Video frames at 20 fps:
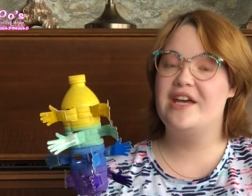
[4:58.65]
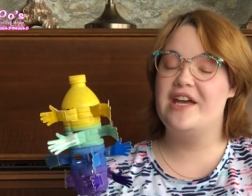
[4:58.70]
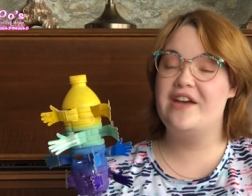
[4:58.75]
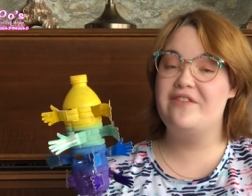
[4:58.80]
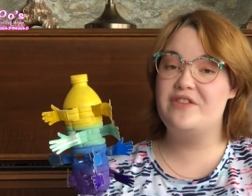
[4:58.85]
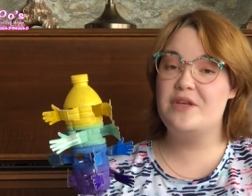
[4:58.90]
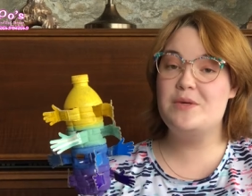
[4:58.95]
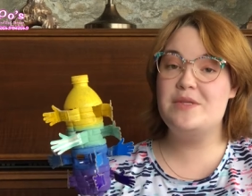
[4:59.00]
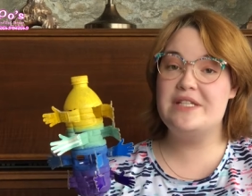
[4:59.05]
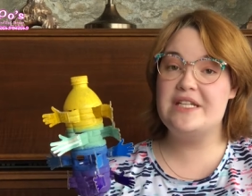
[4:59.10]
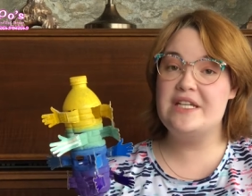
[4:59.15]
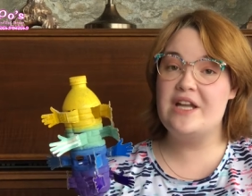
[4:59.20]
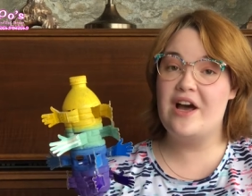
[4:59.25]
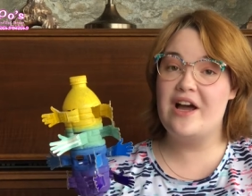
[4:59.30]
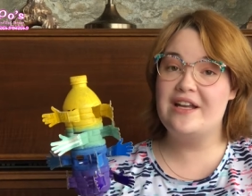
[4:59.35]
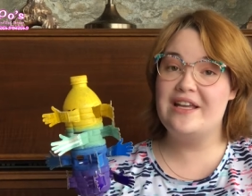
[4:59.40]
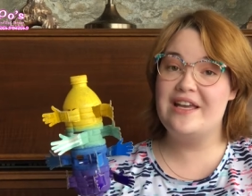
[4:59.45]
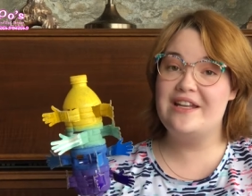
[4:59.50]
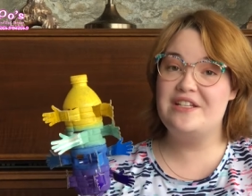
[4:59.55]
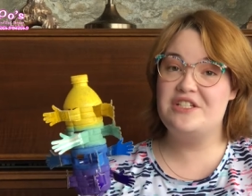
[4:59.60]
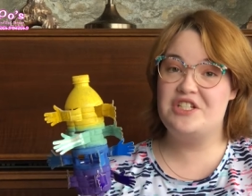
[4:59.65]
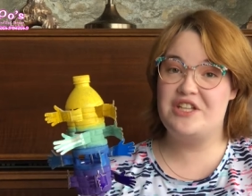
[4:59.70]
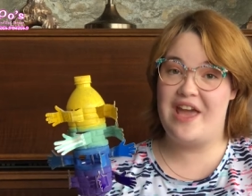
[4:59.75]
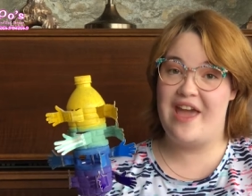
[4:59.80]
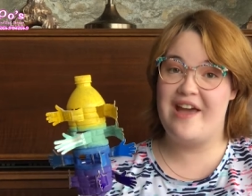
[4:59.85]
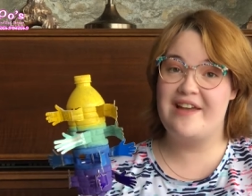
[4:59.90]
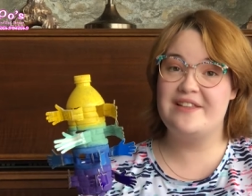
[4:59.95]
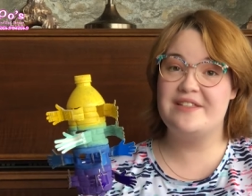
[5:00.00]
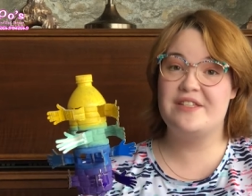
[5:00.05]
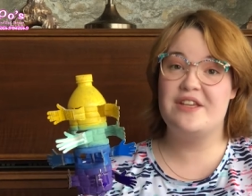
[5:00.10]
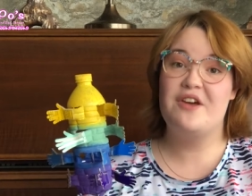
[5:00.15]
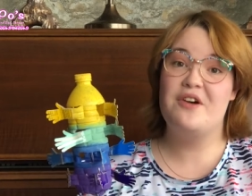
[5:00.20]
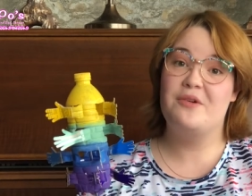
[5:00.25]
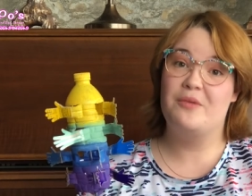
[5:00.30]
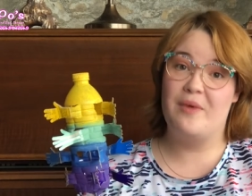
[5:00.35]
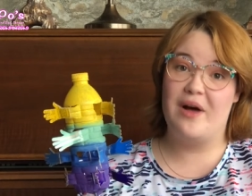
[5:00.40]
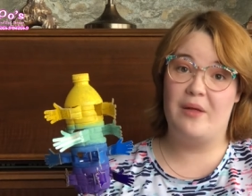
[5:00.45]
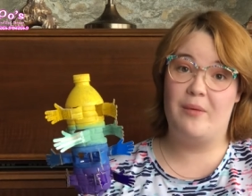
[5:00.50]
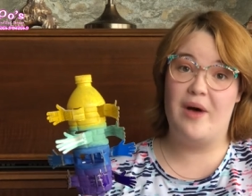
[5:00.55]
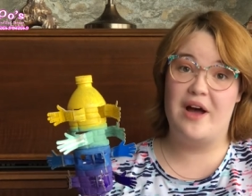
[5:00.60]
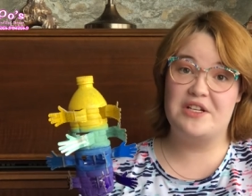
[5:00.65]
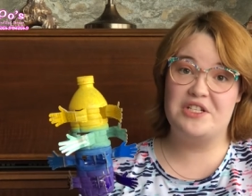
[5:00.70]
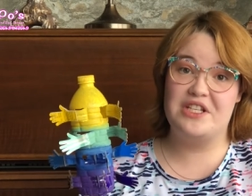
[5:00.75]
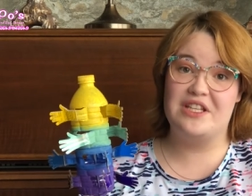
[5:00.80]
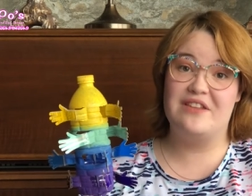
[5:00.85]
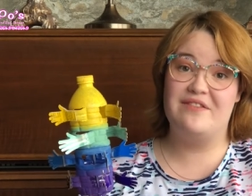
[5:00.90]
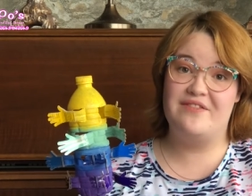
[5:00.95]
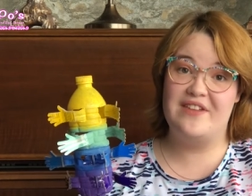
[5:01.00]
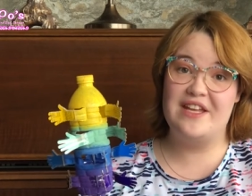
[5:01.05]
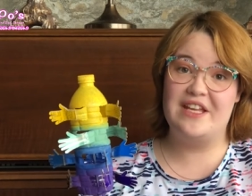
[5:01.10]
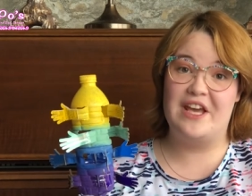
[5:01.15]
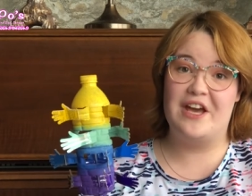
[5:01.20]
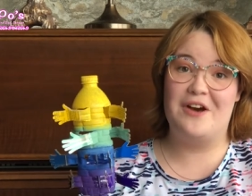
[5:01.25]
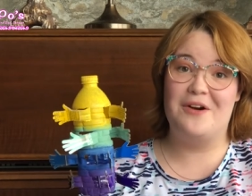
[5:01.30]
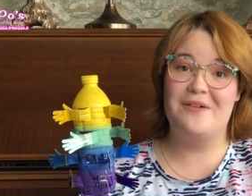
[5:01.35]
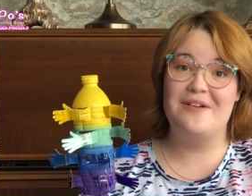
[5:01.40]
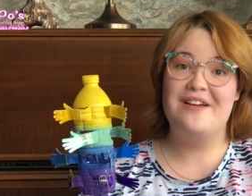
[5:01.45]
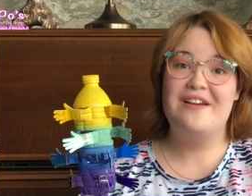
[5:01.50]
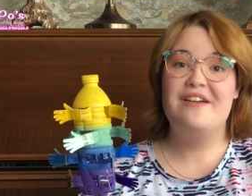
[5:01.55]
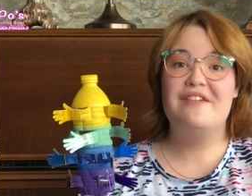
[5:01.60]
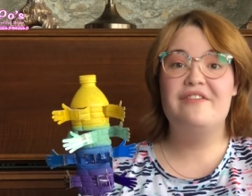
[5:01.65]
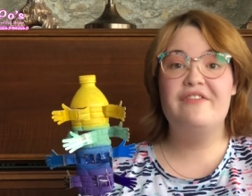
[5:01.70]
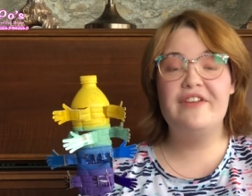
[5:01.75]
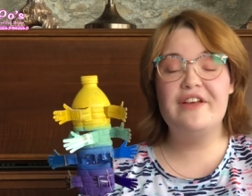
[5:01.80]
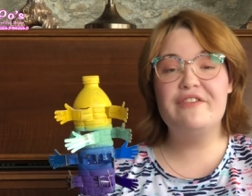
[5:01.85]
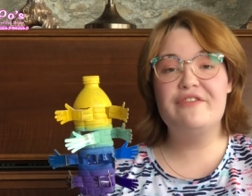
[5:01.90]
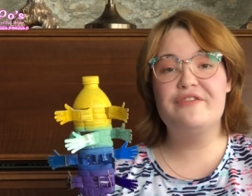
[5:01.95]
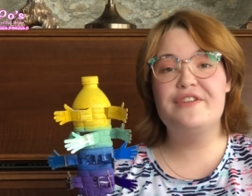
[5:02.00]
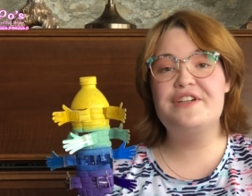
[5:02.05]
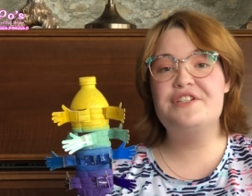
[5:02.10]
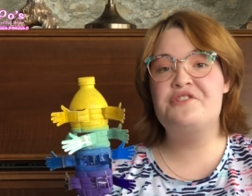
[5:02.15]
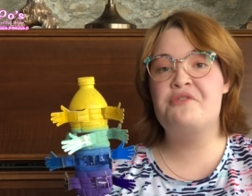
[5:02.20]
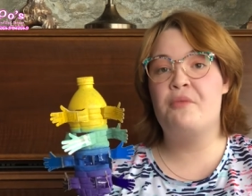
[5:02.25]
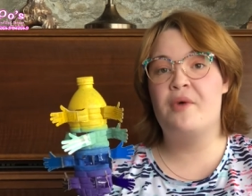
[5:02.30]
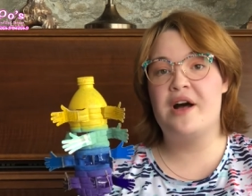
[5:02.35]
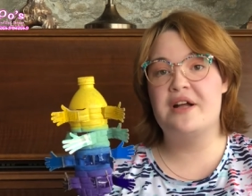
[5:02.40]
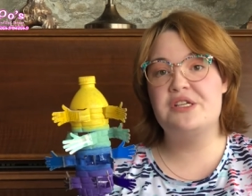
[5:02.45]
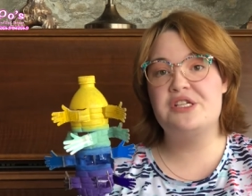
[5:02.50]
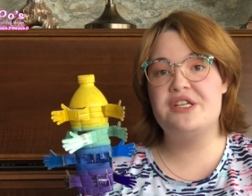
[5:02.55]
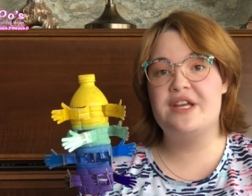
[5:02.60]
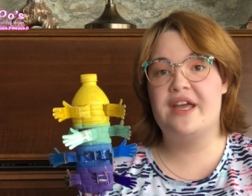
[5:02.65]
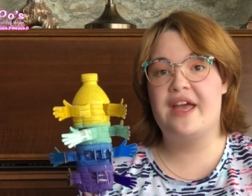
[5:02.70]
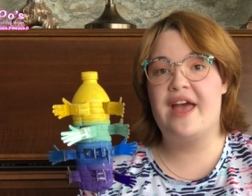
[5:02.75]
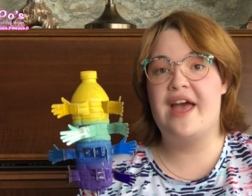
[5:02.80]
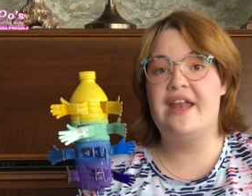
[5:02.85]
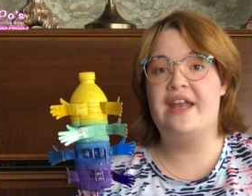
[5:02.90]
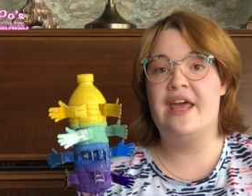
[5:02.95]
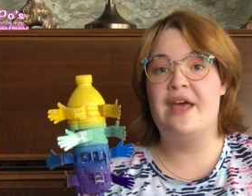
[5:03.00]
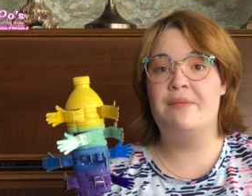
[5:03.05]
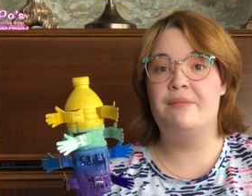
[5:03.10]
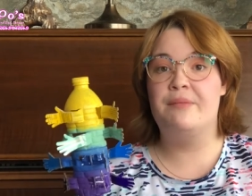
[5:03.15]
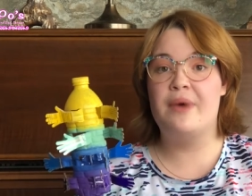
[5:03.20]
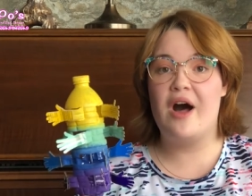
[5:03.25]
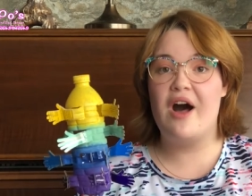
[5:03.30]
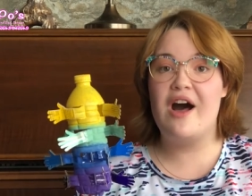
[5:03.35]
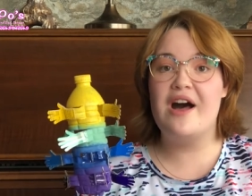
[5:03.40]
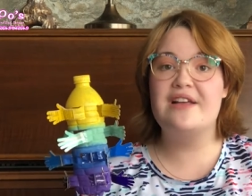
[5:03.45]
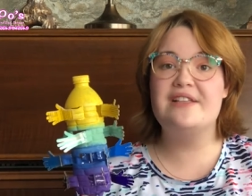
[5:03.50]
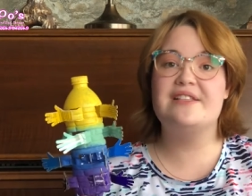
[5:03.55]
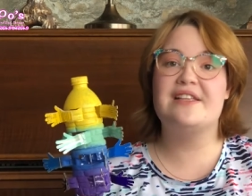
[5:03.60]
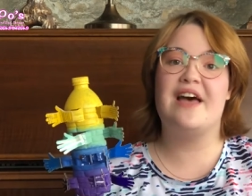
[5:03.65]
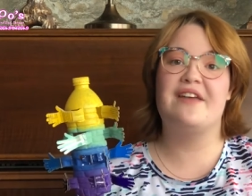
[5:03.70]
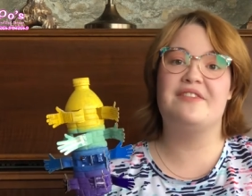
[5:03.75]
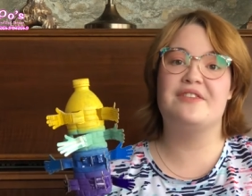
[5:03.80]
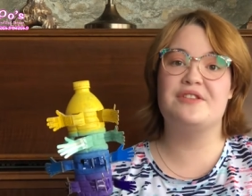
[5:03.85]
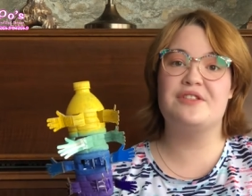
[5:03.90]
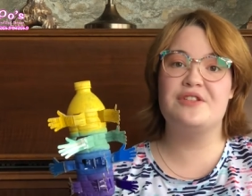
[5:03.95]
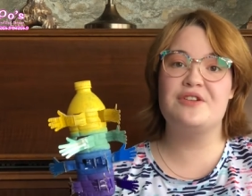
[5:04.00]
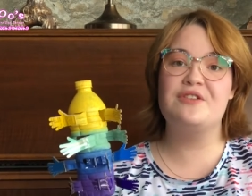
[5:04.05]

If you did not get a chance while watching the video, feel free to watch it again and pause at the